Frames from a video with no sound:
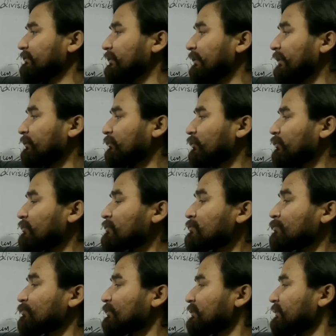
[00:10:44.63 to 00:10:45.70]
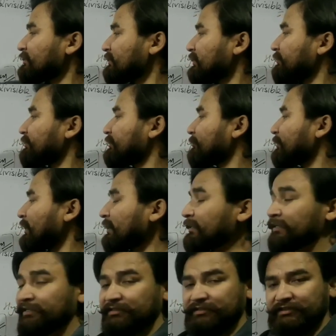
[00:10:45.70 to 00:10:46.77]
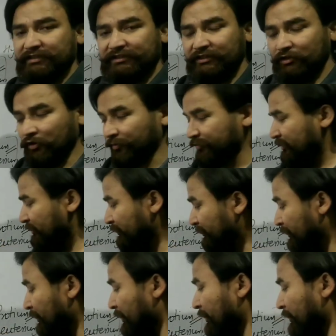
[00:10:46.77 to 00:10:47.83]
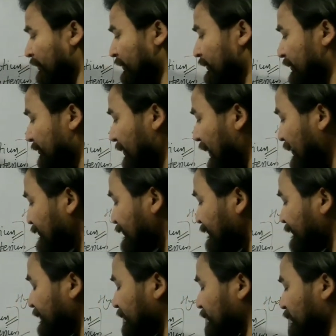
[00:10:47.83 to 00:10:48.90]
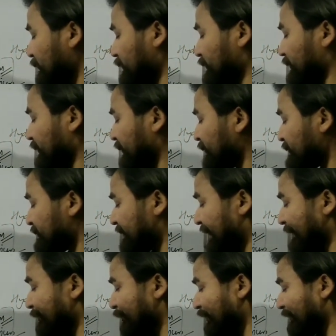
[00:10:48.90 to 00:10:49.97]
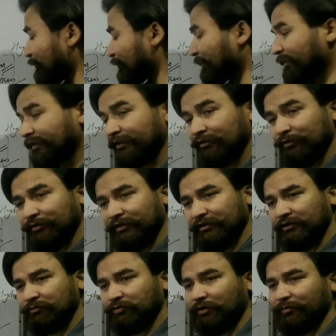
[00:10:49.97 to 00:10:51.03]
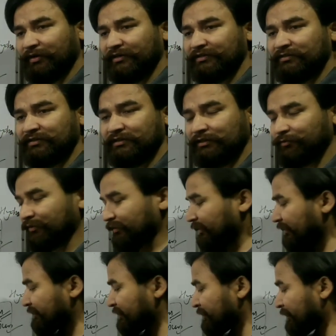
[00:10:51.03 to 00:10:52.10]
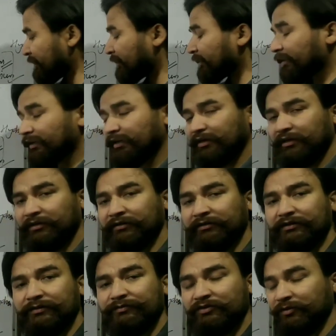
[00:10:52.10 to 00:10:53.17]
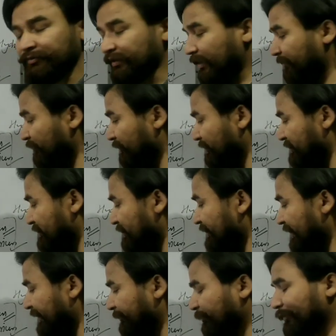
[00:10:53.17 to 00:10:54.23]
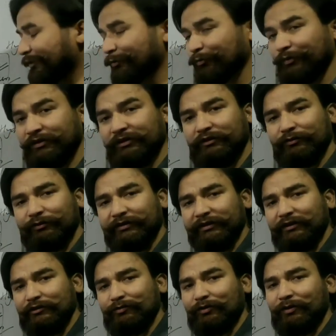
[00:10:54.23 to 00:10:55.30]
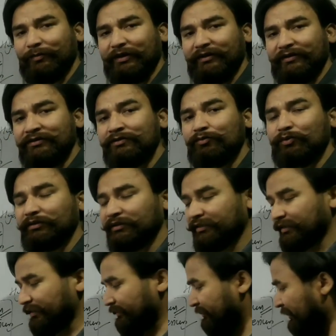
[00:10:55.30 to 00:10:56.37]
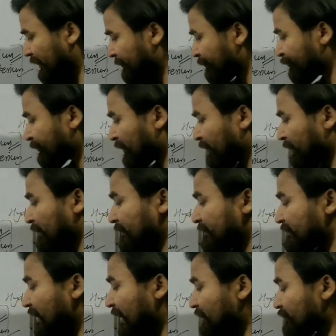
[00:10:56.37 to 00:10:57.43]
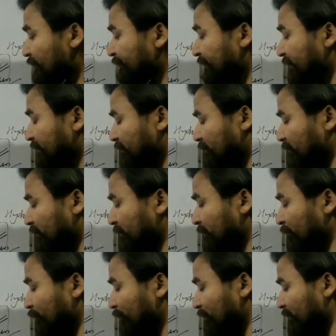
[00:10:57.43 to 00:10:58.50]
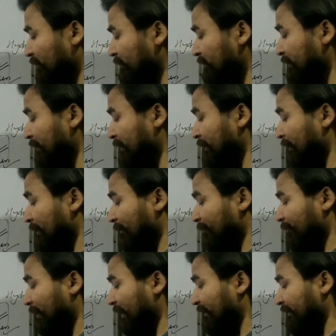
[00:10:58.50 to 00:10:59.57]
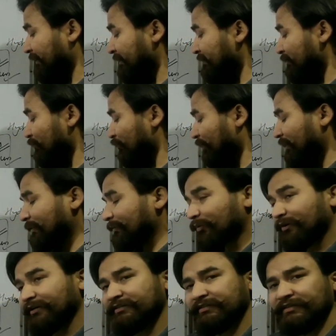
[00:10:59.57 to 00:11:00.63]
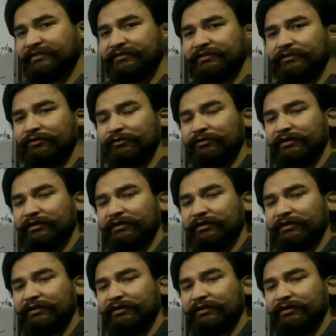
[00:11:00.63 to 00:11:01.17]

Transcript: electrons were discovered by J.J. Thomson. The mass of electron is 9.1 into 10 raised power minus 31 kg. In terms of gram, you can say 9.1 into 10 raised power minus 28 gram. Charge of electron was minus 1.6 into